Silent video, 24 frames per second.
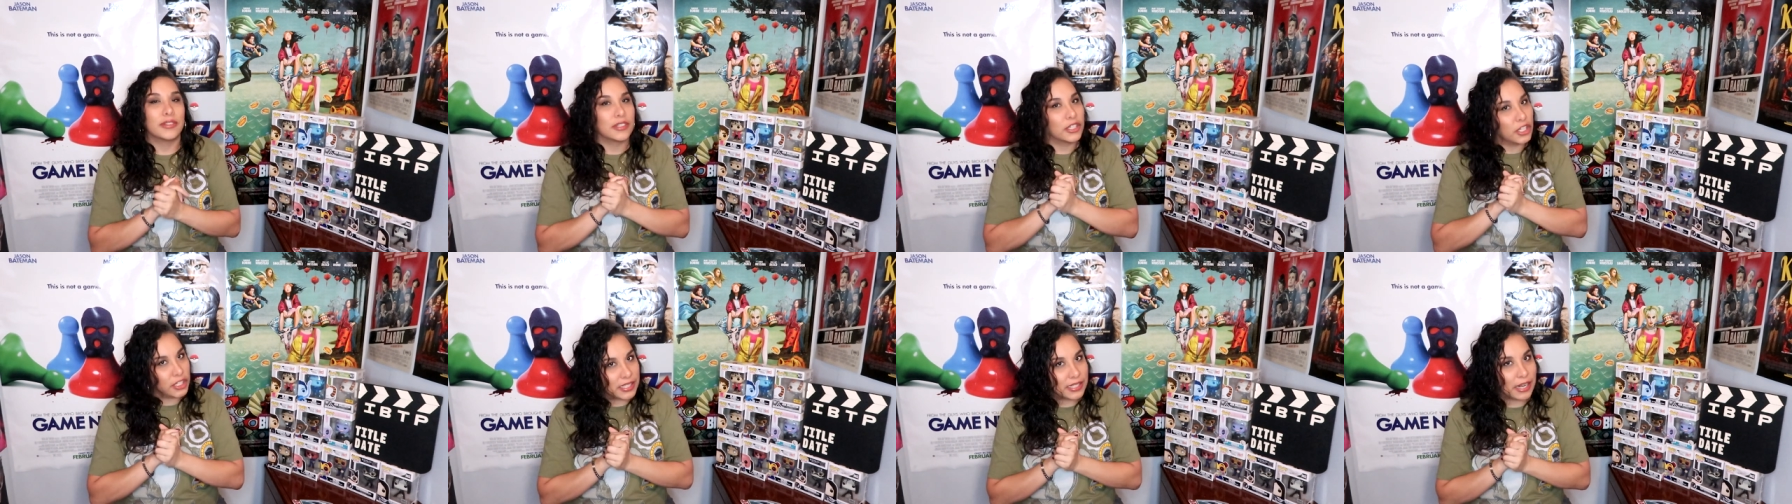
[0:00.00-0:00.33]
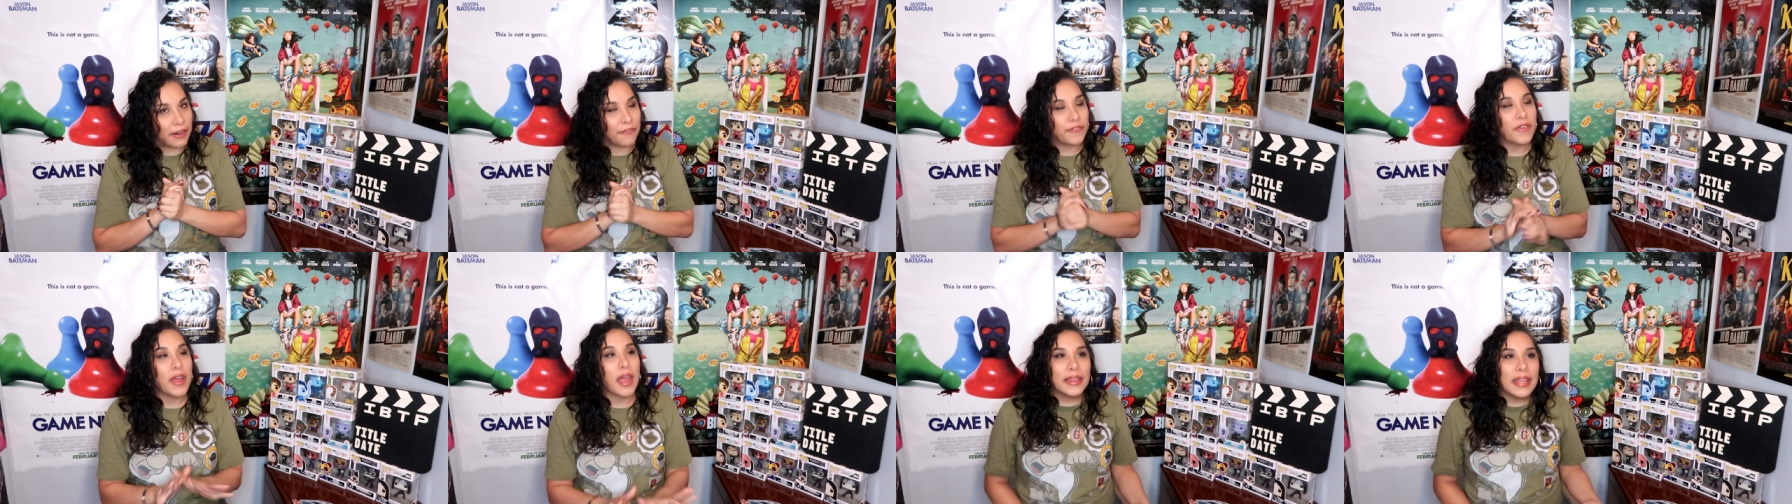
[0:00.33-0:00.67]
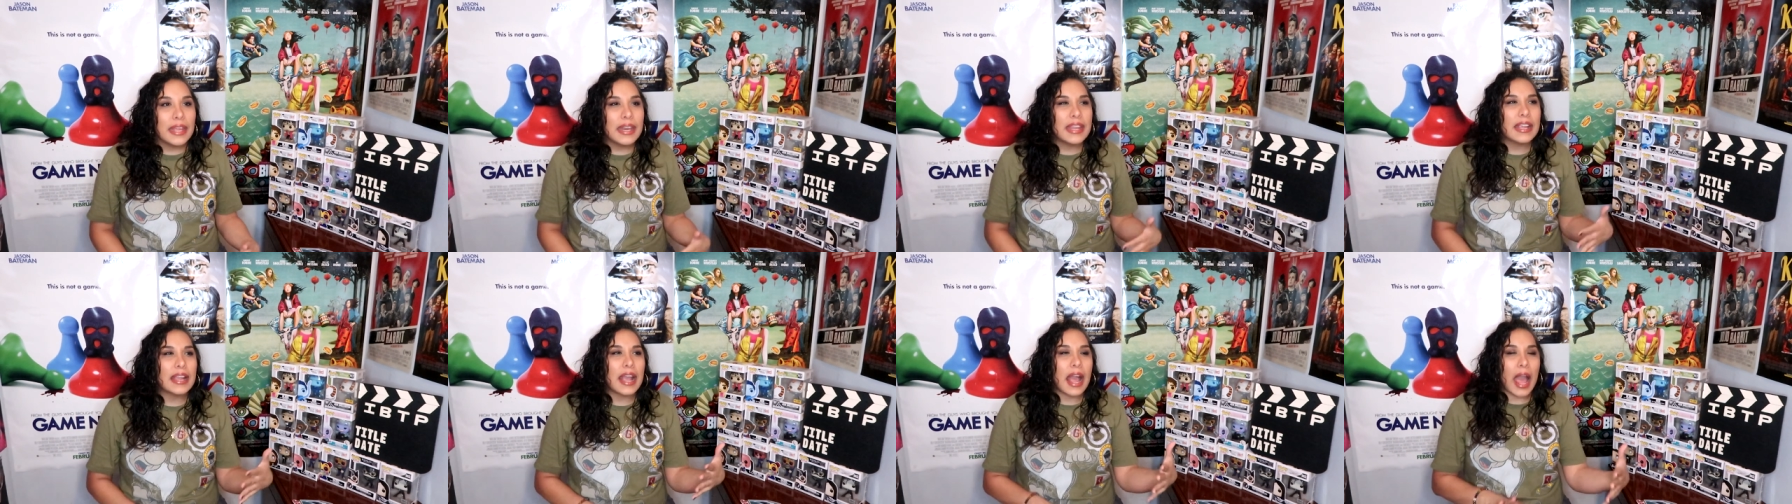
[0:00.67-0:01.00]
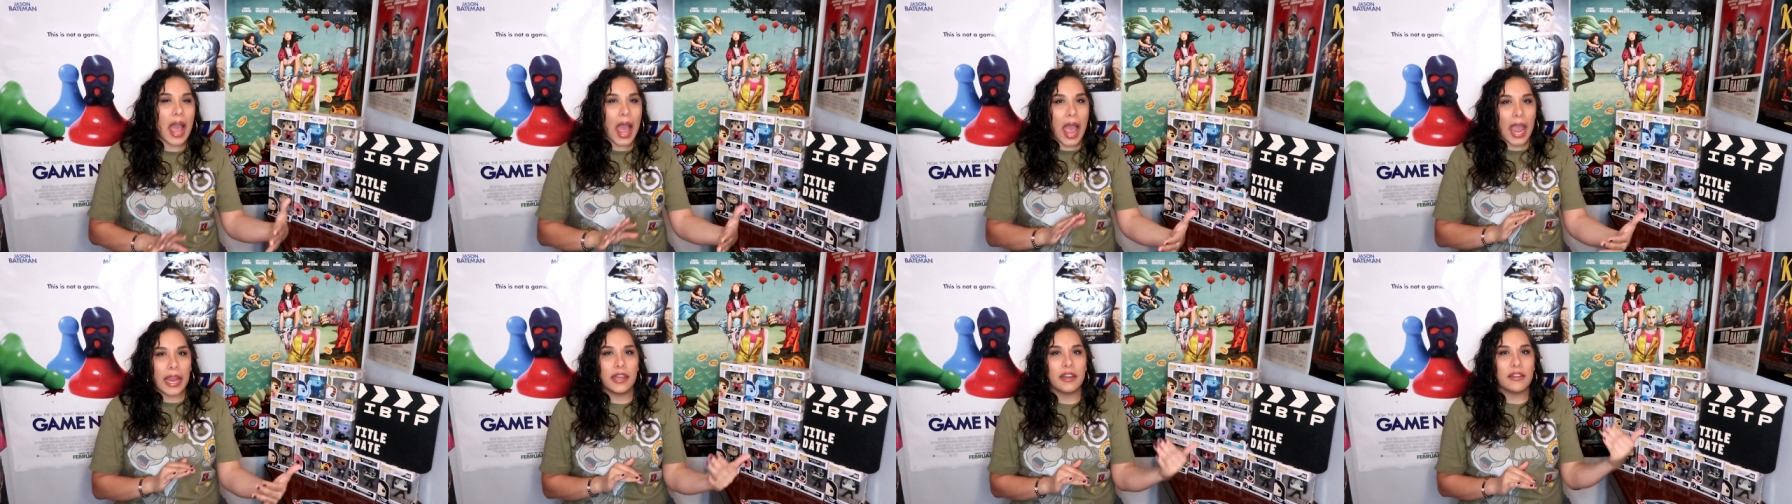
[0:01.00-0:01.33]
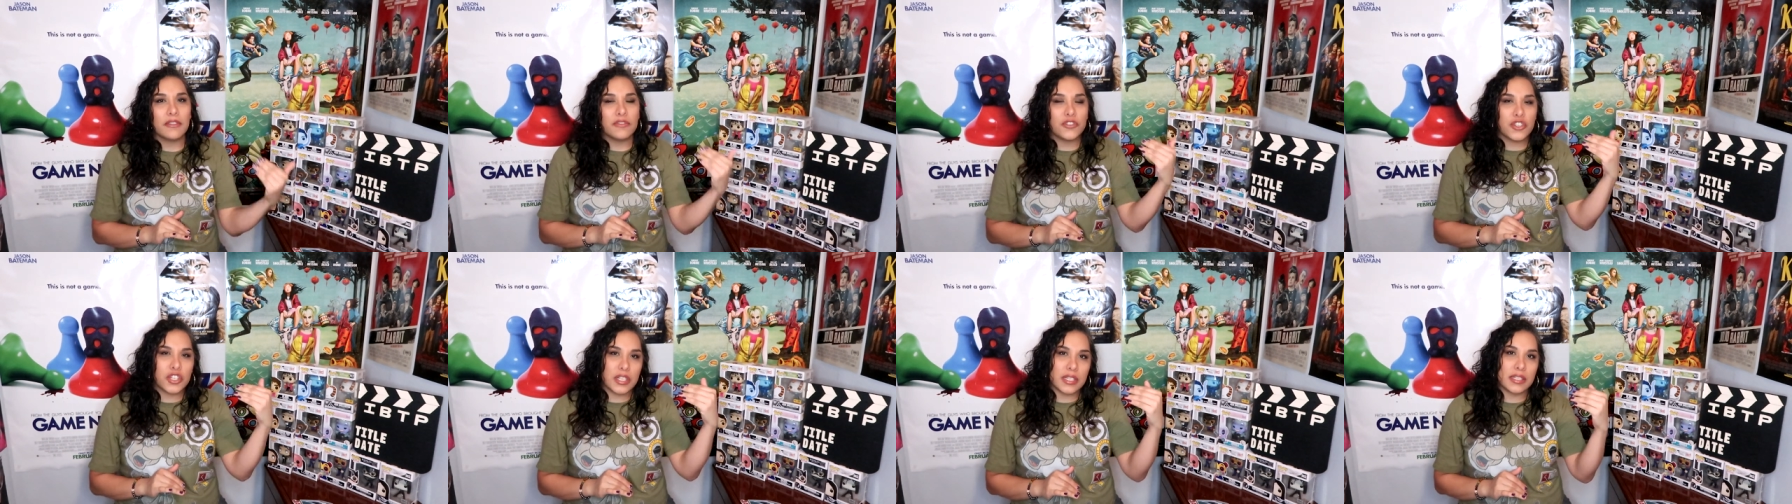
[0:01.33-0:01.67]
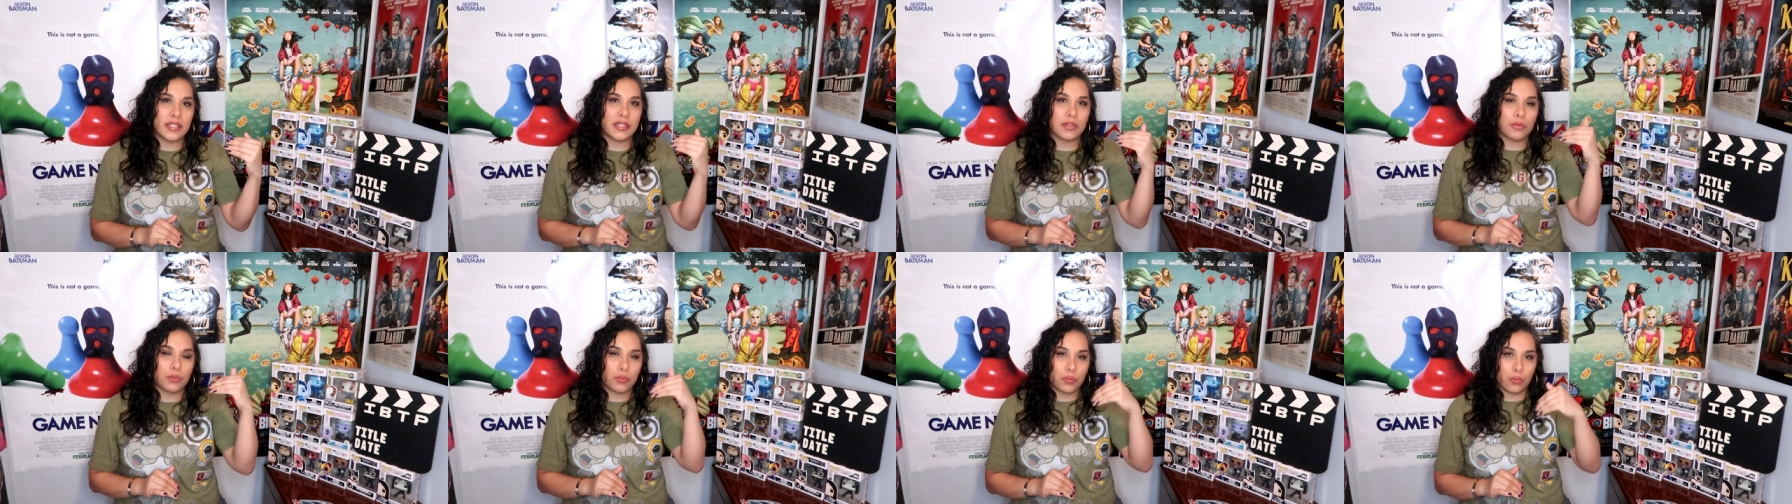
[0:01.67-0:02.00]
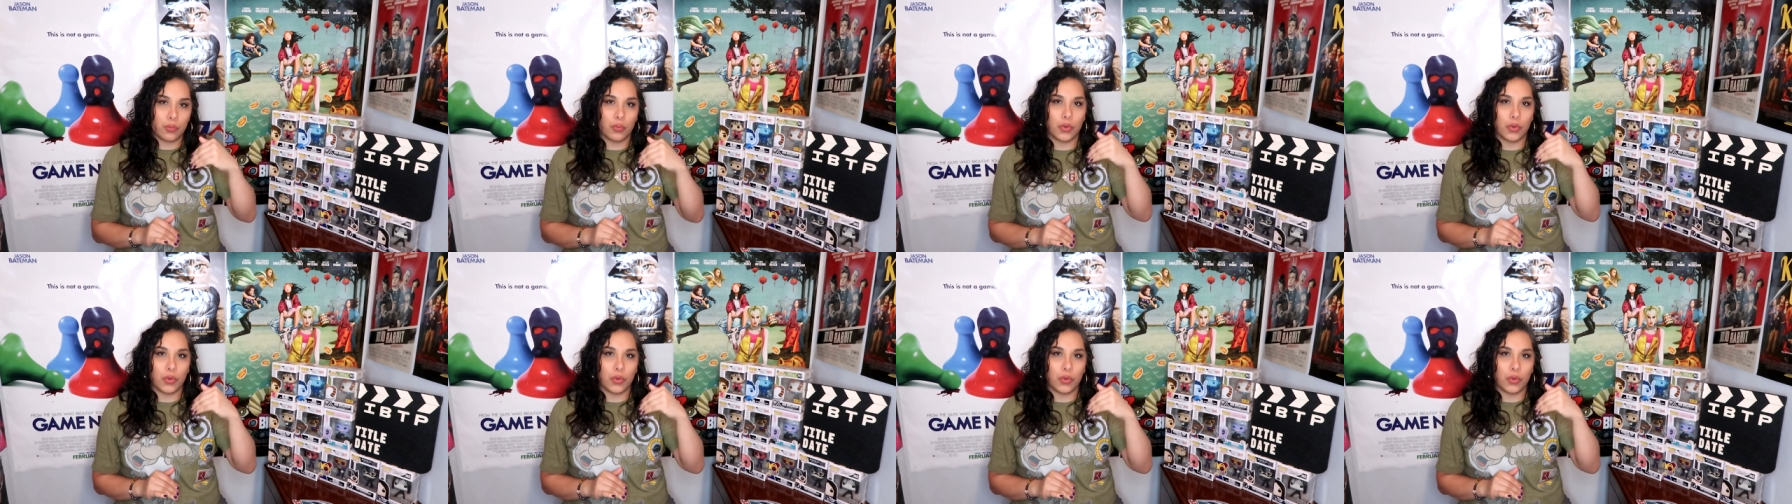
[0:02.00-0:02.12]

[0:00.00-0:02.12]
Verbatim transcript: good stuff. But then it kind of just,